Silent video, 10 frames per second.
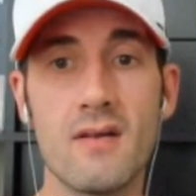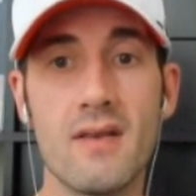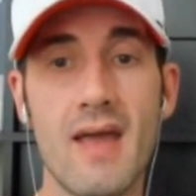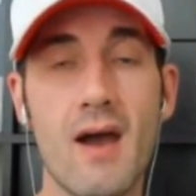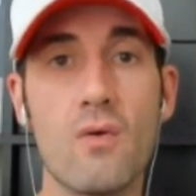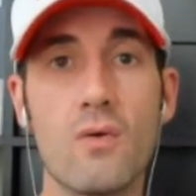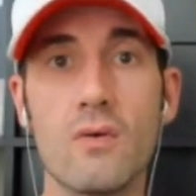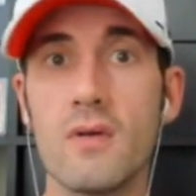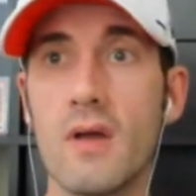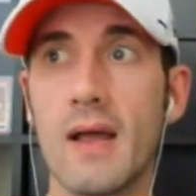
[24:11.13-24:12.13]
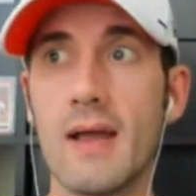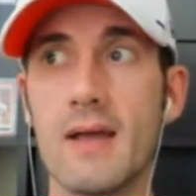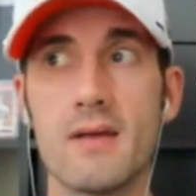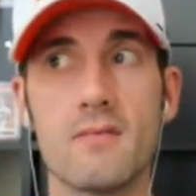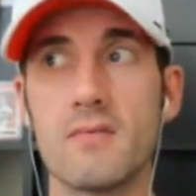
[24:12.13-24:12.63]
Now,
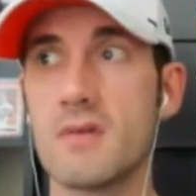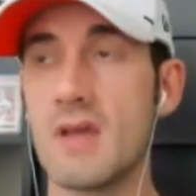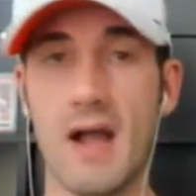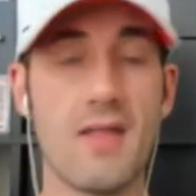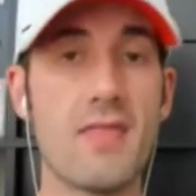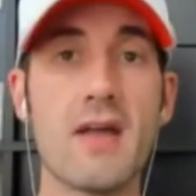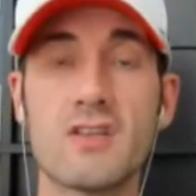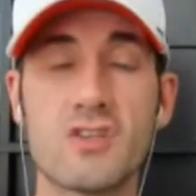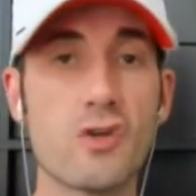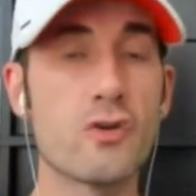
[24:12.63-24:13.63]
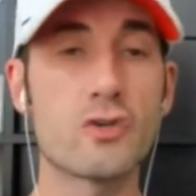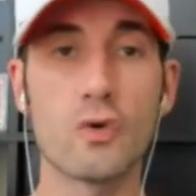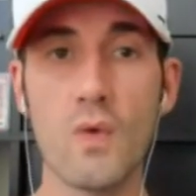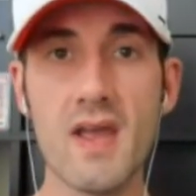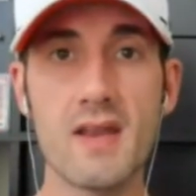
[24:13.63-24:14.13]
that
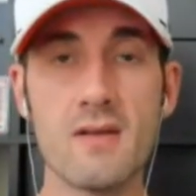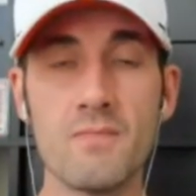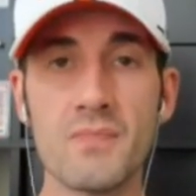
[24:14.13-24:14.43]
signature win,